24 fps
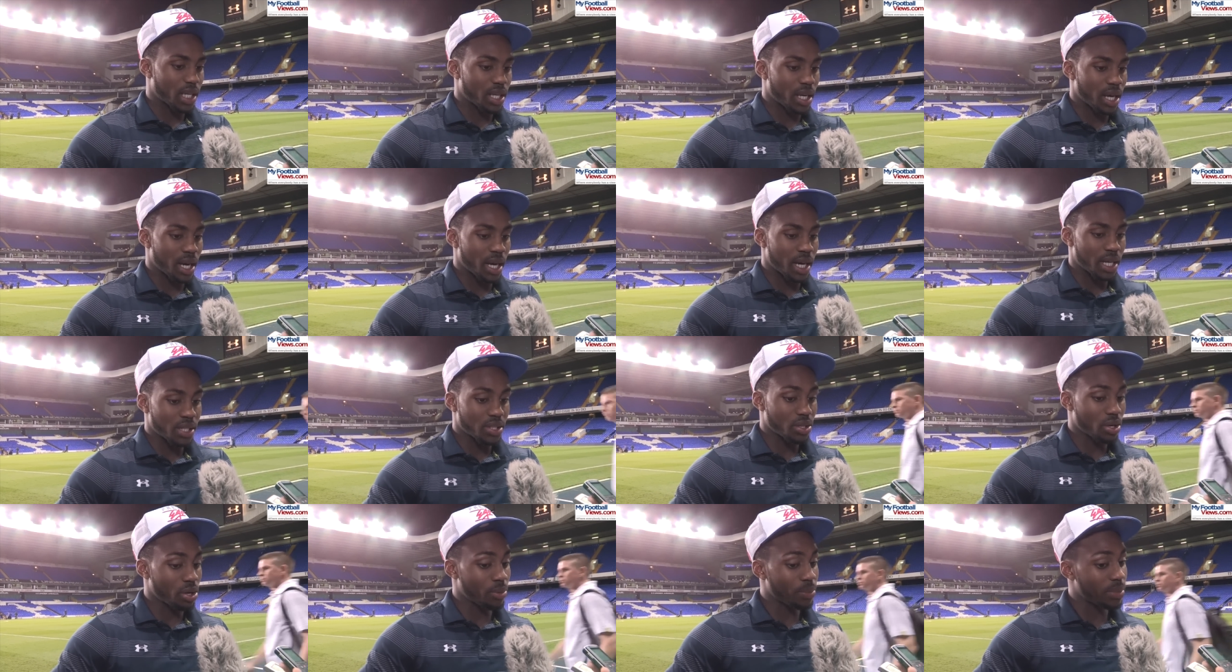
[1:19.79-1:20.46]
uh,
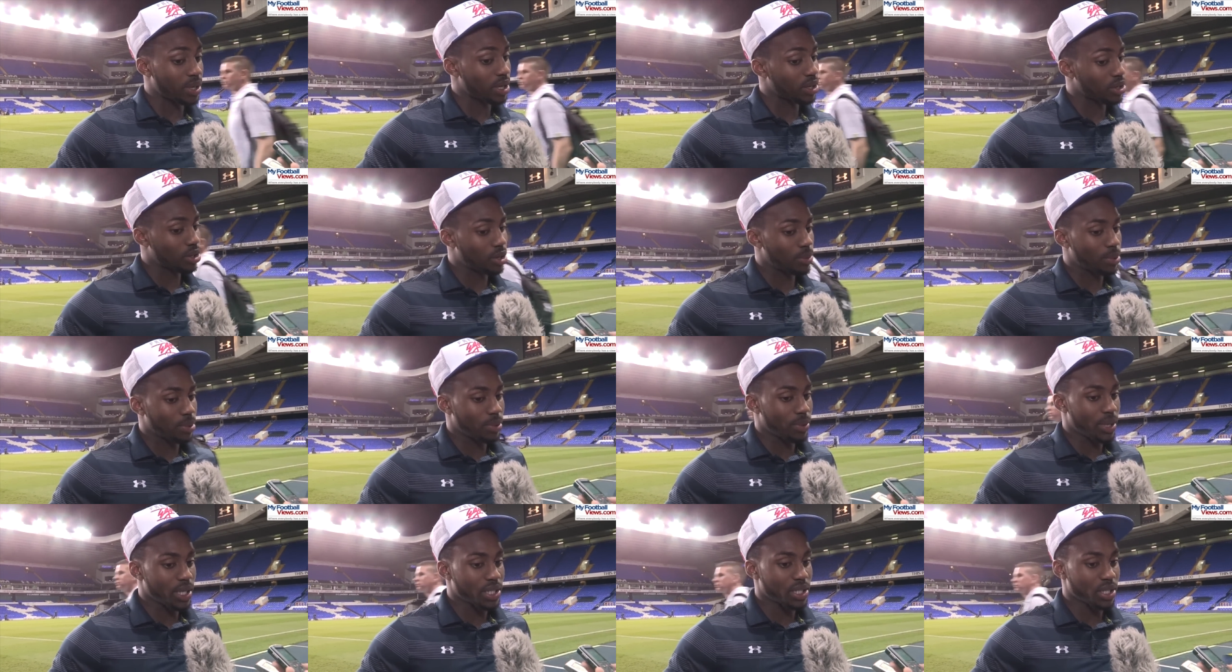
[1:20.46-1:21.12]
told me a couple
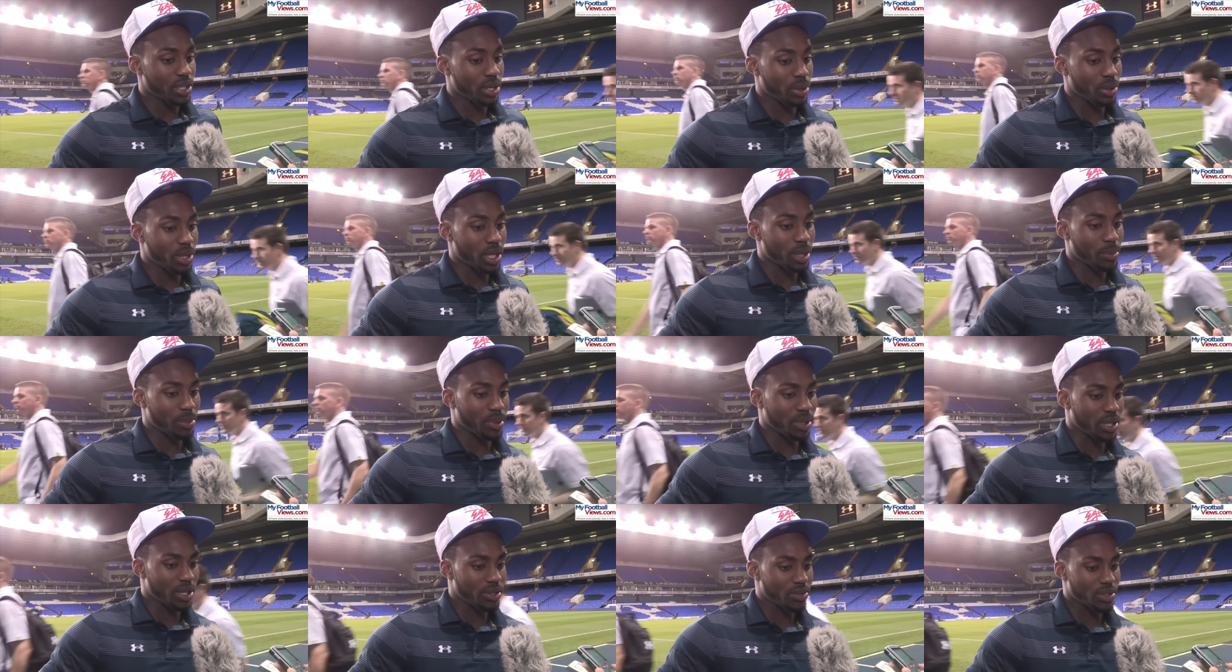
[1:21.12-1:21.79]
of weeks ago that he
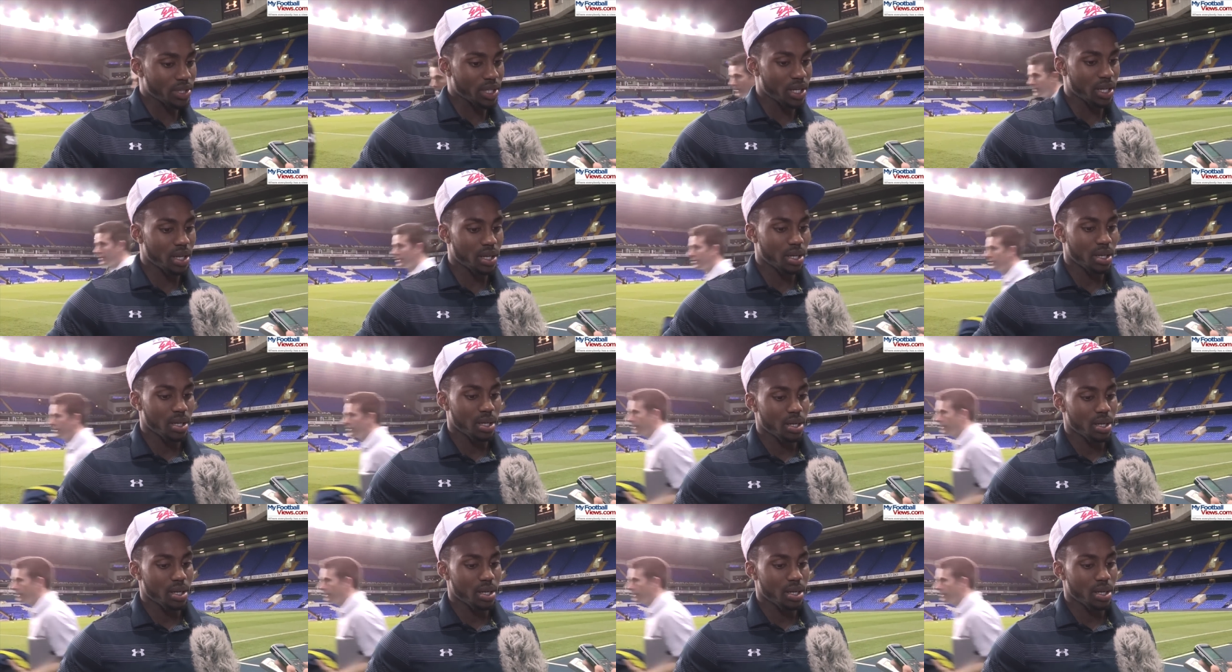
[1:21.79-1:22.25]
believes that